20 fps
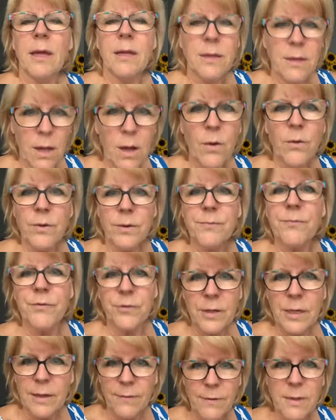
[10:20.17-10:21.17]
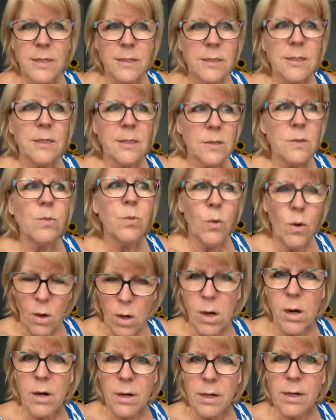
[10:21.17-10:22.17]
No, forgiveness is
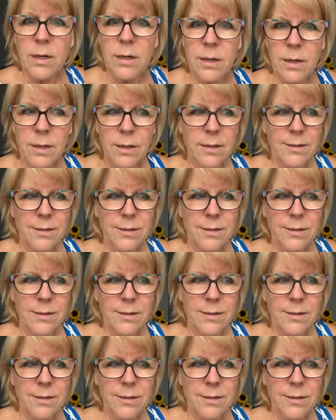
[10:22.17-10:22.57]
work.